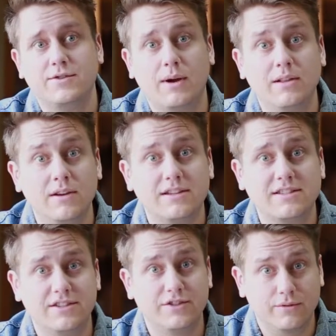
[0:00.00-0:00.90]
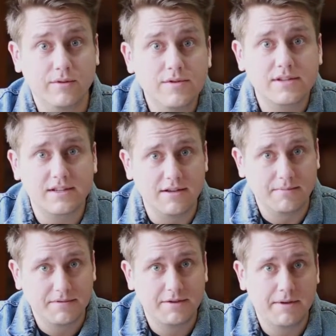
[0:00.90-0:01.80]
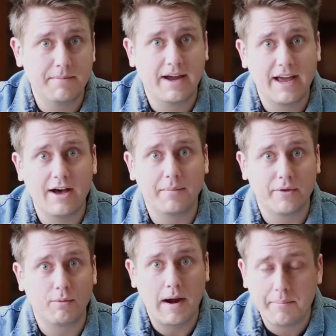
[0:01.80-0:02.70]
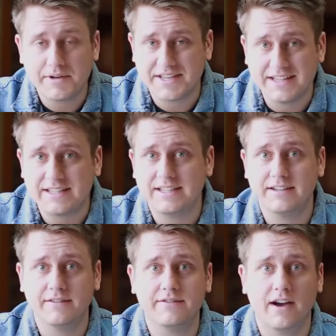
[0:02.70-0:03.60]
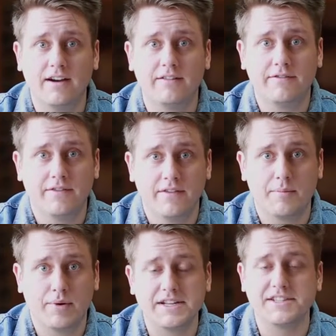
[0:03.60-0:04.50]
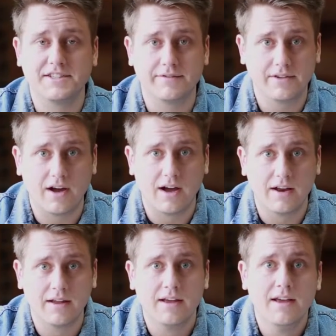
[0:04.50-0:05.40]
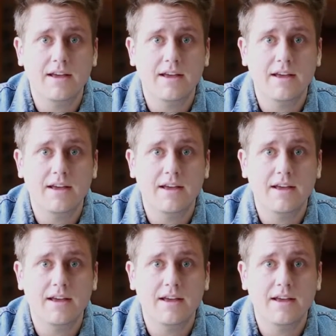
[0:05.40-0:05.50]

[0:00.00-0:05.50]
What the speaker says: do I look to Jerusalem to be my help, the representative of the presence of God?